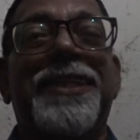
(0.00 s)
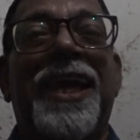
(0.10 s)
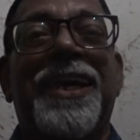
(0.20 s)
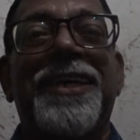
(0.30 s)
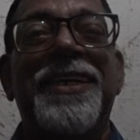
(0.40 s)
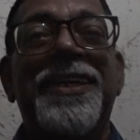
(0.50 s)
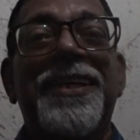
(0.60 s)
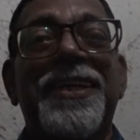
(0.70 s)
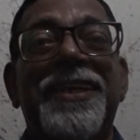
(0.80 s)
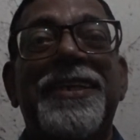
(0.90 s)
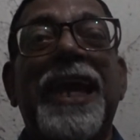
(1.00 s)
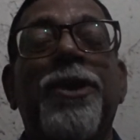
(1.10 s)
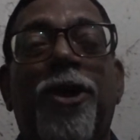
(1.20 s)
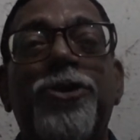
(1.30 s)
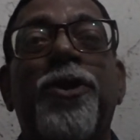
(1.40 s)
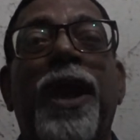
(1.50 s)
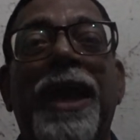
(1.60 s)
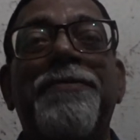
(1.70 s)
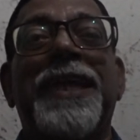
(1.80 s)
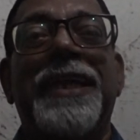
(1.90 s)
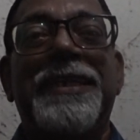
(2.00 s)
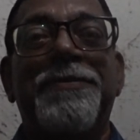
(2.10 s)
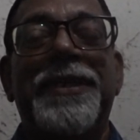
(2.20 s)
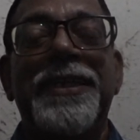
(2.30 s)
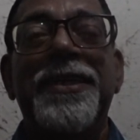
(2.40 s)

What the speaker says: there can also have an activity.